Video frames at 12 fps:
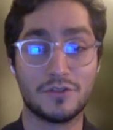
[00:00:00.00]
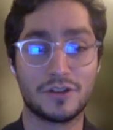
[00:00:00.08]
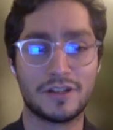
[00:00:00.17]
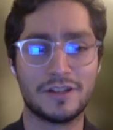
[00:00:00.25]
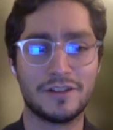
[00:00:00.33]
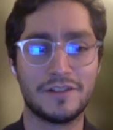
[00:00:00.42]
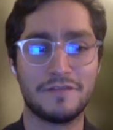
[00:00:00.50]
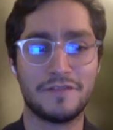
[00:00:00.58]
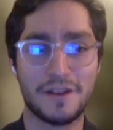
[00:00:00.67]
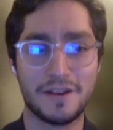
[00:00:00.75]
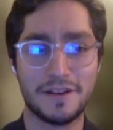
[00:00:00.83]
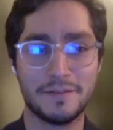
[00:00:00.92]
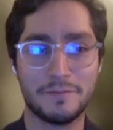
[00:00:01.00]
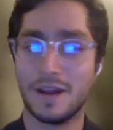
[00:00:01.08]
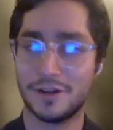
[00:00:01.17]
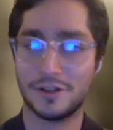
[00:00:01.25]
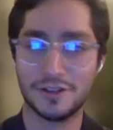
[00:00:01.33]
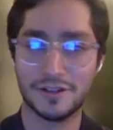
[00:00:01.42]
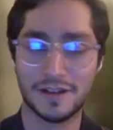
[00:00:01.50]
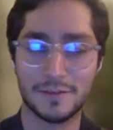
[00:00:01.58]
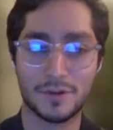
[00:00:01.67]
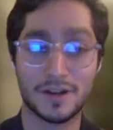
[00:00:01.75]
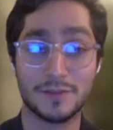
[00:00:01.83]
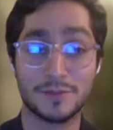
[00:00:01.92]
You're clearly very passionate and
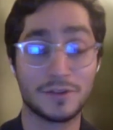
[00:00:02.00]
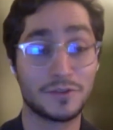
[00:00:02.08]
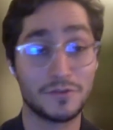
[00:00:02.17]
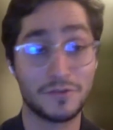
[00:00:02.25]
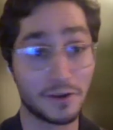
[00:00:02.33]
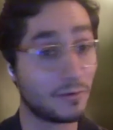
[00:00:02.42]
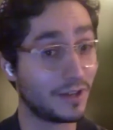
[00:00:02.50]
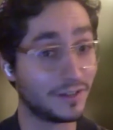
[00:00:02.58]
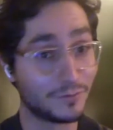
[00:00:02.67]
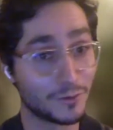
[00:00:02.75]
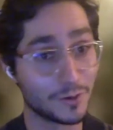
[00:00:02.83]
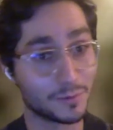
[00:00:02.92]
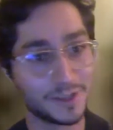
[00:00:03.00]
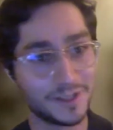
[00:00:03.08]
perhaps also very well informed.